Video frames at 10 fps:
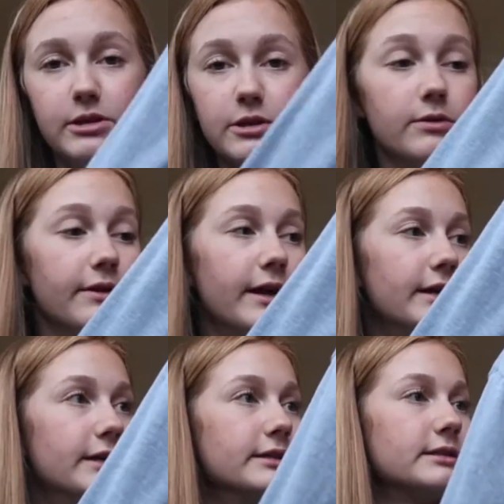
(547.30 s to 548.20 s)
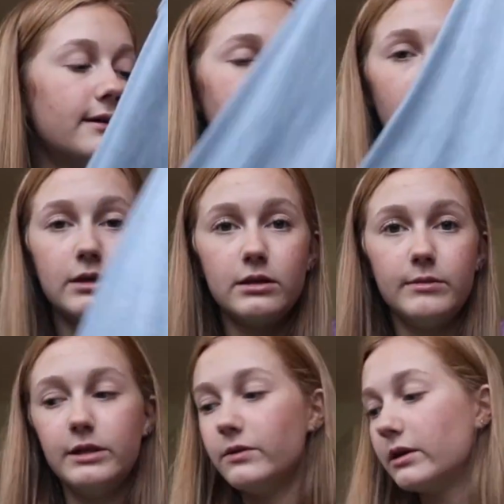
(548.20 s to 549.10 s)
be cute with leggings. I'm not gonna
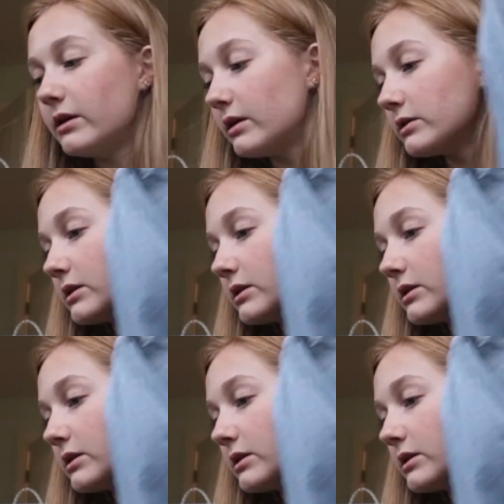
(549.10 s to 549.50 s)
be doing anything